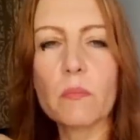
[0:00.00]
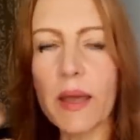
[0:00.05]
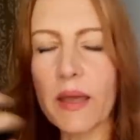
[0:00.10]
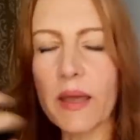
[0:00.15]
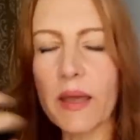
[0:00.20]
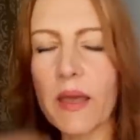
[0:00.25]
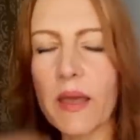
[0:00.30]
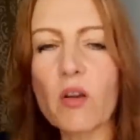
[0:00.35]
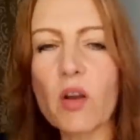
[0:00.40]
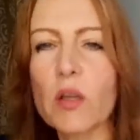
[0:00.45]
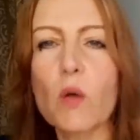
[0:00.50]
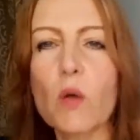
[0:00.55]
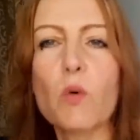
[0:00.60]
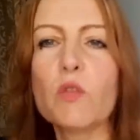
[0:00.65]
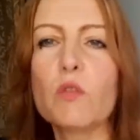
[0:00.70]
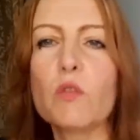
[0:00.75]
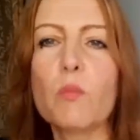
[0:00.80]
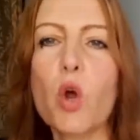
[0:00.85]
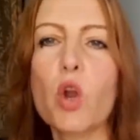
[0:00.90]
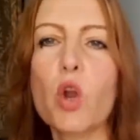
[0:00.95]
my character
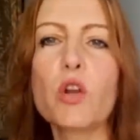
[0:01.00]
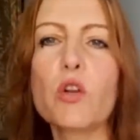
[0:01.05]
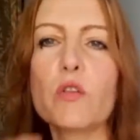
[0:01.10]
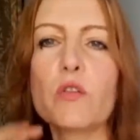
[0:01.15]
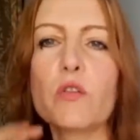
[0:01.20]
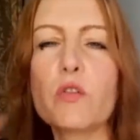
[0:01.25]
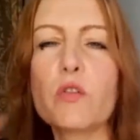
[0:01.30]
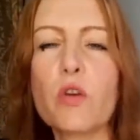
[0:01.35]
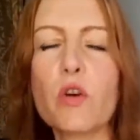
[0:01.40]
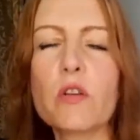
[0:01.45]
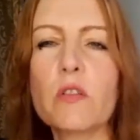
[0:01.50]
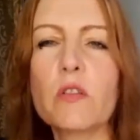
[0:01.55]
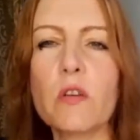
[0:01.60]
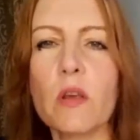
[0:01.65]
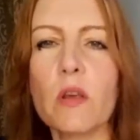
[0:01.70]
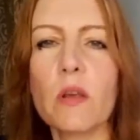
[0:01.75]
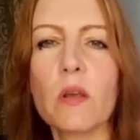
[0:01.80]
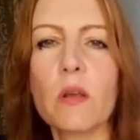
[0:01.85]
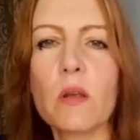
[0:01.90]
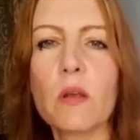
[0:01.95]
was modeled on
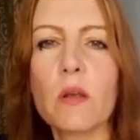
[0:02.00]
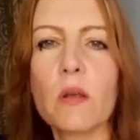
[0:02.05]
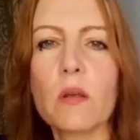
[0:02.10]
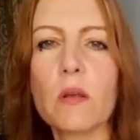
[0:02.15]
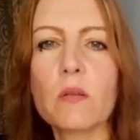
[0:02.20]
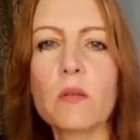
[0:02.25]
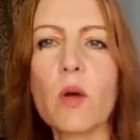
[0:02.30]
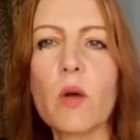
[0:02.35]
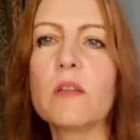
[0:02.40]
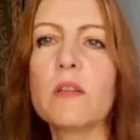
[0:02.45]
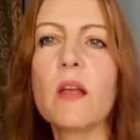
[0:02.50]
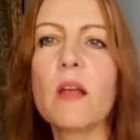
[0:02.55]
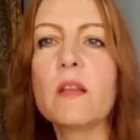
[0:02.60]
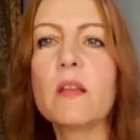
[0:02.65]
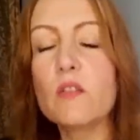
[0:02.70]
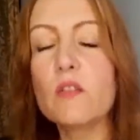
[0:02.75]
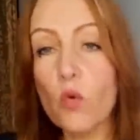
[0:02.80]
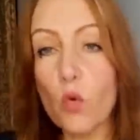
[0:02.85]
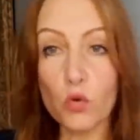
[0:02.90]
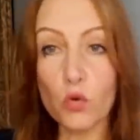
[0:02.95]
Cersei. So I
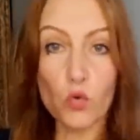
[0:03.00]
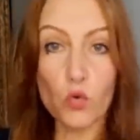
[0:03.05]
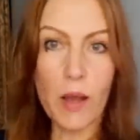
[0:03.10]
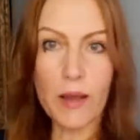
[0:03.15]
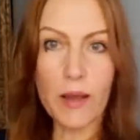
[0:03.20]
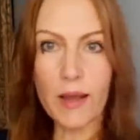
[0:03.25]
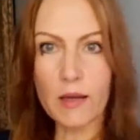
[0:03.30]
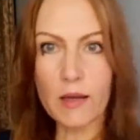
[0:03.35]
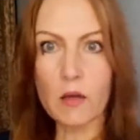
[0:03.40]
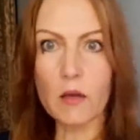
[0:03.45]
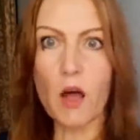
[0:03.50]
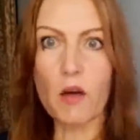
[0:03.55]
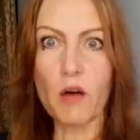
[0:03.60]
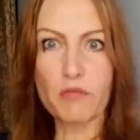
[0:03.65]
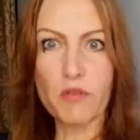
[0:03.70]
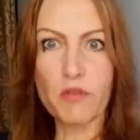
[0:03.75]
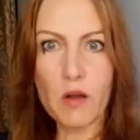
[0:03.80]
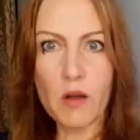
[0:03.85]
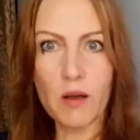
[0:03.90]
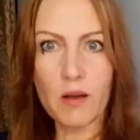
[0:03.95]
said, so do I get a
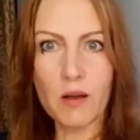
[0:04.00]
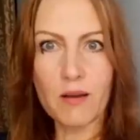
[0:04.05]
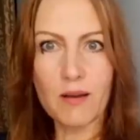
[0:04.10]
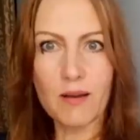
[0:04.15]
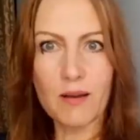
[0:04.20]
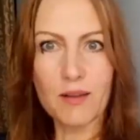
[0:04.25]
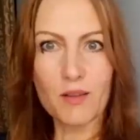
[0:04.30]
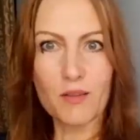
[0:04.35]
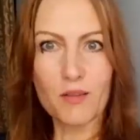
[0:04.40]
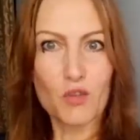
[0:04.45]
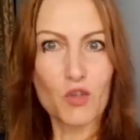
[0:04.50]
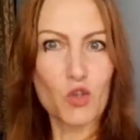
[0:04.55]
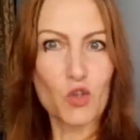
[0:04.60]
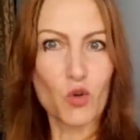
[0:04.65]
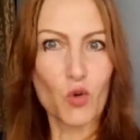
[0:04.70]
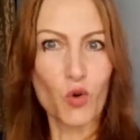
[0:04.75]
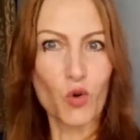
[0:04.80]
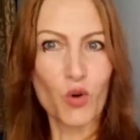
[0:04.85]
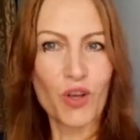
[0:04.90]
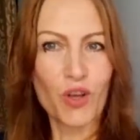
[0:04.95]
lover in the
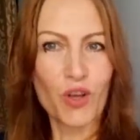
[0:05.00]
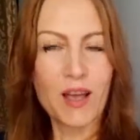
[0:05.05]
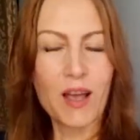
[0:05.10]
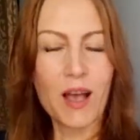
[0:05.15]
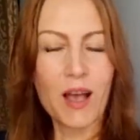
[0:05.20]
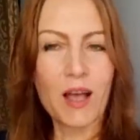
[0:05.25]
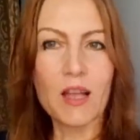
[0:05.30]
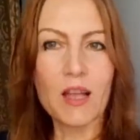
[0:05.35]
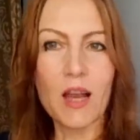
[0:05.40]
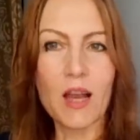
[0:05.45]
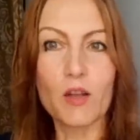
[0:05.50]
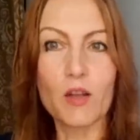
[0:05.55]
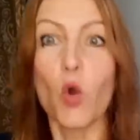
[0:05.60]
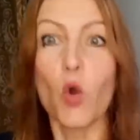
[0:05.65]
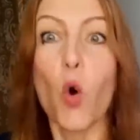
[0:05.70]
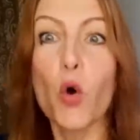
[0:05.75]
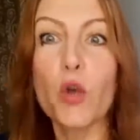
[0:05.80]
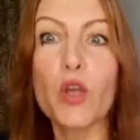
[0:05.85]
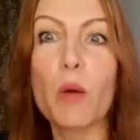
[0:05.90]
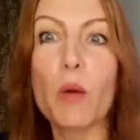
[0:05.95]
show? And they're like,
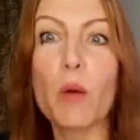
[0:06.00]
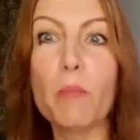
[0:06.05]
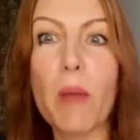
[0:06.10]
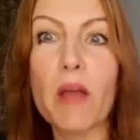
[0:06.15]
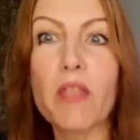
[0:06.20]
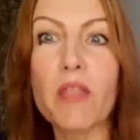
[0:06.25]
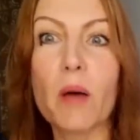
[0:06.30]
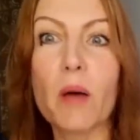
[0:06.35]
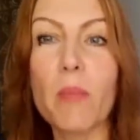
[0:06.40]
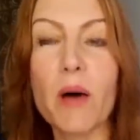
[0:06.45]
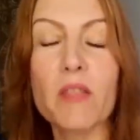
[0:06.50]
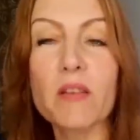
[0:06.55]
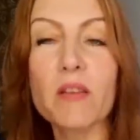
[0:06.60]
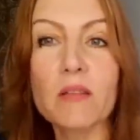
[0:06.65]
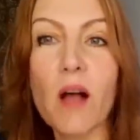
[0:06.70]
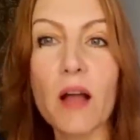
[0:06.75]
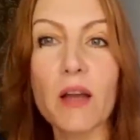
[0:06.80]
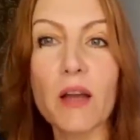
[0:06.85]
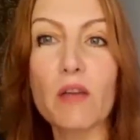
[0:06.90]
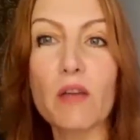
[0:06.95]
no, your mother,
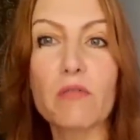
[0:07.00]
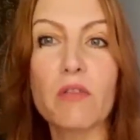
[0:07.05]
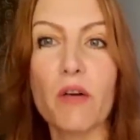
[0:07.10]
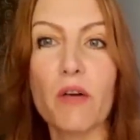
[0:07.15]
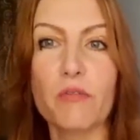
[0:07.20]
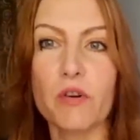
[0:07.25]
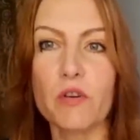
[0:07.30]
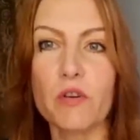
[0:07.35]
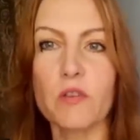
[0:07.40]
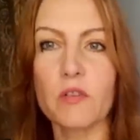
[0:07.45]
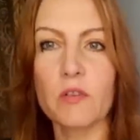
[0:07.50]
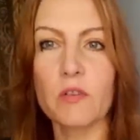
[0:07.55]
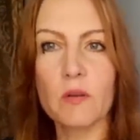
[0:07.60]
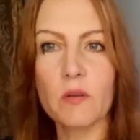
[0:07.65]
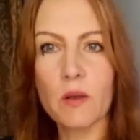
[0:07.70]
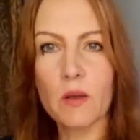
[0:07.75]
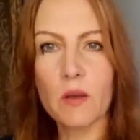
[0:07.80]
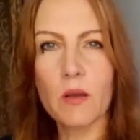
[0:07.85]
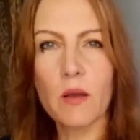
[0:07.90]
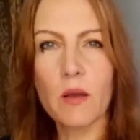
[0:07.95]
mothers can't have lovers.
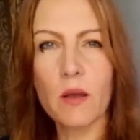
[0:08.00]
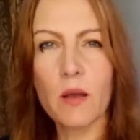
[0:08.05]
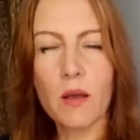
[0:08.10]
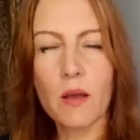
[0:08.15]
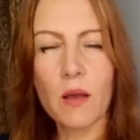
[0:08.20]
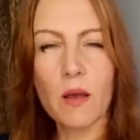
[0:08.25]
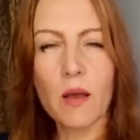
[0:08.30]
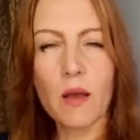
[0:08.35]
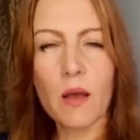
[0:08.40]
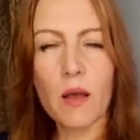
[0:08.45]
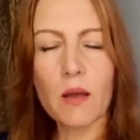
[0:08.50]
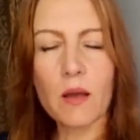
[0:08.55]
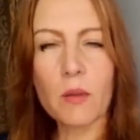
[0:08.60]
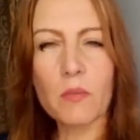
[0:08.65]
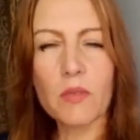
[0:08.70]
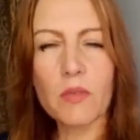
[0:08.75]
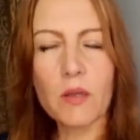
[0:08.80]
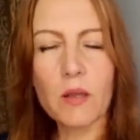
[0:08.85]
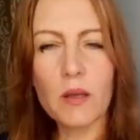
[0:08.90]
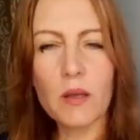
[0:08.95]
And
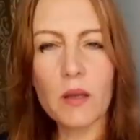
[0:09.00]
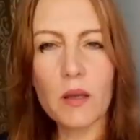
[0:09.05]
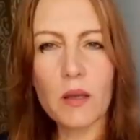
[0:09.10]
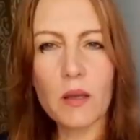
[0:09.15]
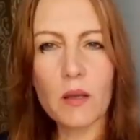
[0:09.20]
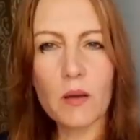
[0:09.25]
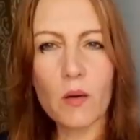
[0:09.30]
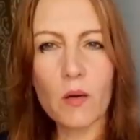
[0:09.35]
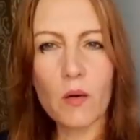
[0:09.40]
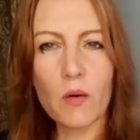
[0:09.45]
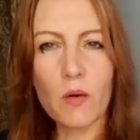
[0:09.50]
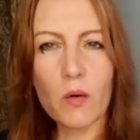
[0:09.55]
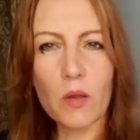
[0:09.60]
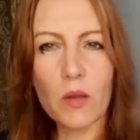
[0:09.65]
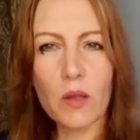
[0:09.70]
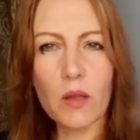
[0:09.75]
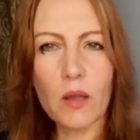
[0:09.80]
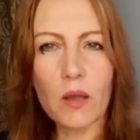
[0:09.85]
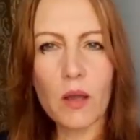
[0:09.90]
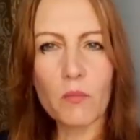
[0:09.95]
I'm thinking,
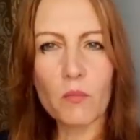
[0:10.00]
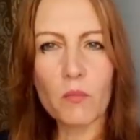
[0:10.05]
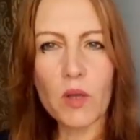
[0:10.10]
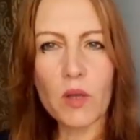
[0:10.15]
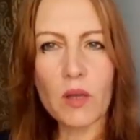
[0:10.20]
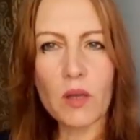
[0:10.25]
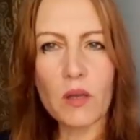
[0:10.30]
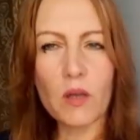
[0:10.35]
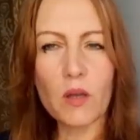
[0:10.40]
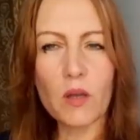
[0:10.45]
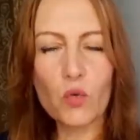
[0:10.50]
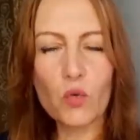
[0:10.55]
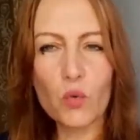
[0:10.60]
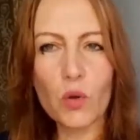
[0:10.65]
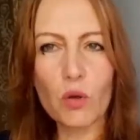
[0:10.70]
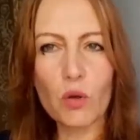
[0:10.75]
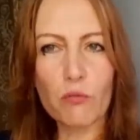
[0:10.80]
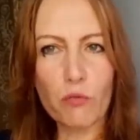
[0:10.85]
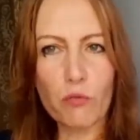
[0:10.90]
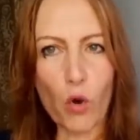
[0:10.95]
okay, we need
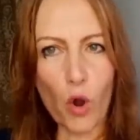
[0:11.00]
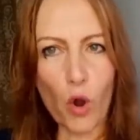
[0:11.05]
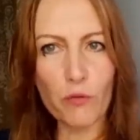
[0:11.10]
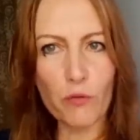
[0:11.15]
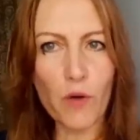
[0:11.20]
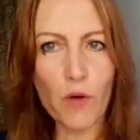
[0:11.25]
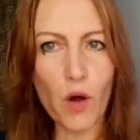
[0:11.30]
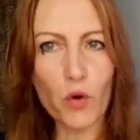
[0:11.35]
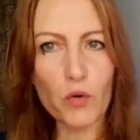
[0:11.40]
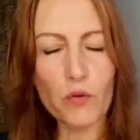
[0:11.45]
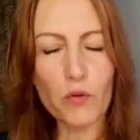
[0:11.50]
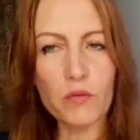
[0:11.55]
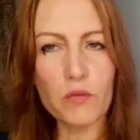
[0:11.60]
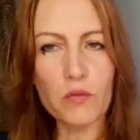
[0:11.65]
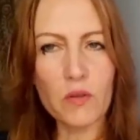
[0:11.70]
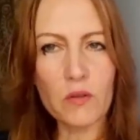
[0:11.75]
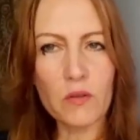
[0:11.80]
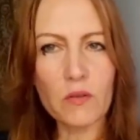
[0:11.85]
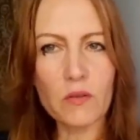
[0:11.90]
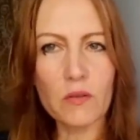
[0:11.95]
to evolve out of
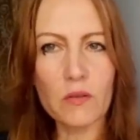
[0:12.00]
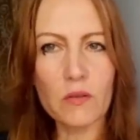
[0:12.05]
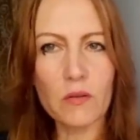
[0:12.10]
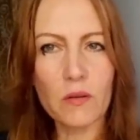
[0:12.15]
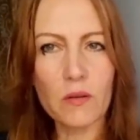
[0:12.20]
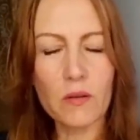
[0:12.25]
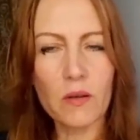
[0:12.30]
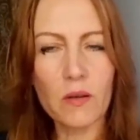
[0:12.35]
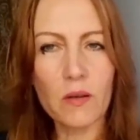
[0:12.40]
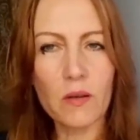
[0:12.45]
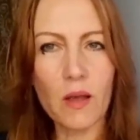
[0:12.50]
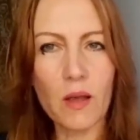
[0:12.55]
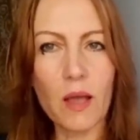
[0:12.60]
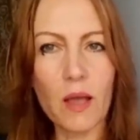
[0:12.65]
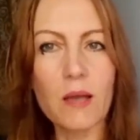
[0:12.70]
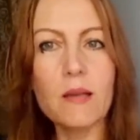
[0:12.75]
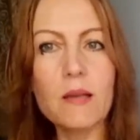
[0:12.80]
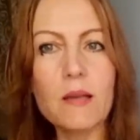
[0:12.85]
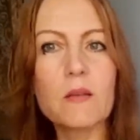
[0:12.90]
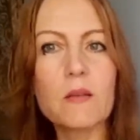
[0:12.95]
this,
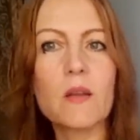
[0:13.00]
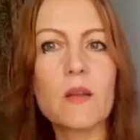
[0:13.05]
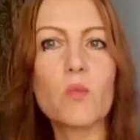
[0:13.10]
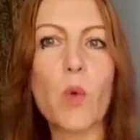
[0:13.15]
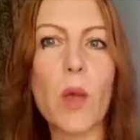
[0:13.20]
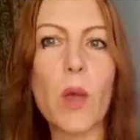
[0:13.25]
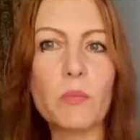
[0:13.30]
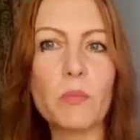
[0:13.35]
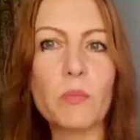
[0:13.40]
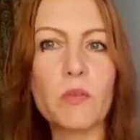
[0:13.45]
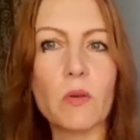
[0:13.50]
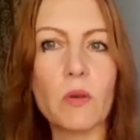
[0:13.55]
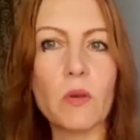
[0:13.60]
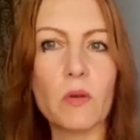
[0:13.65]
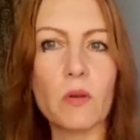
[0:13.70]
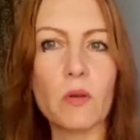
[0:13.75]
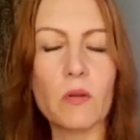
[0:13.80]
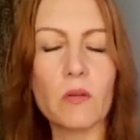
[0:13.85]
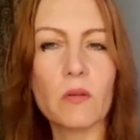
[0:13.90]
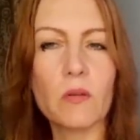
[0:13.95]
at least in web
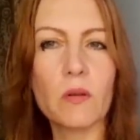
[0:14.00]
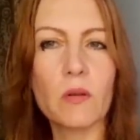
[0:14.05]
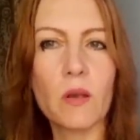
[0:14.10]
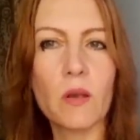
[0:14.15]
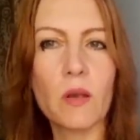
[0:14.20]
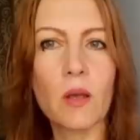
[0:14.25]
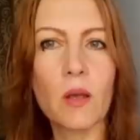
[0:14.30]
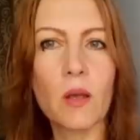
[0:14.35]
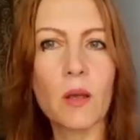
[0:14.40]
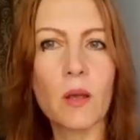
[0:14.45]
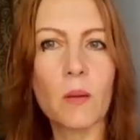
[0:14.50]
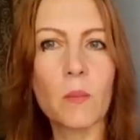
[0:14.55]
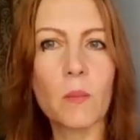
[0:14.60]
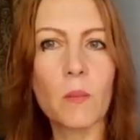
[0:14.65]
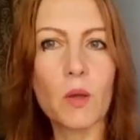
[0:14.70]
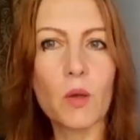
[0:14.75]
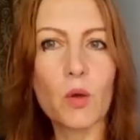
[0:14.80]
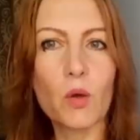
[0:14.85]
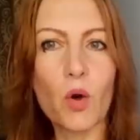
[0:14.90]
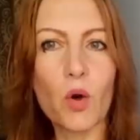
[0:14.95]
series,
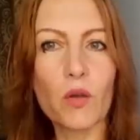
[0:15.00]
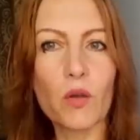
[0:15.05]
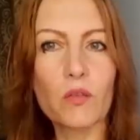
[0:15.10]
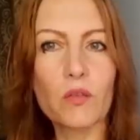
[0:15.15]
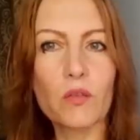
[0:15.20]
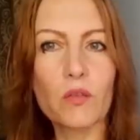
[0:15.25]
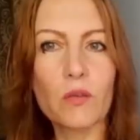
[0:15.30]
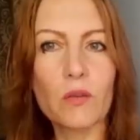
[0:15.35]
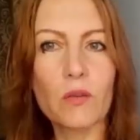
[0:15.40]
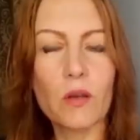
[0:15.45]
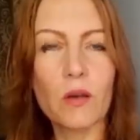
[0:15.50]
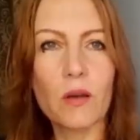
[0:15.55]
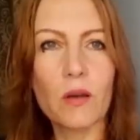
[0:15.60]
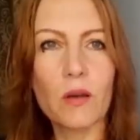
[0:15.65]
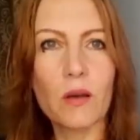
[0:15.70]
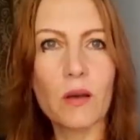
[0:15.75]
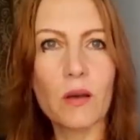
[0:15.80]
because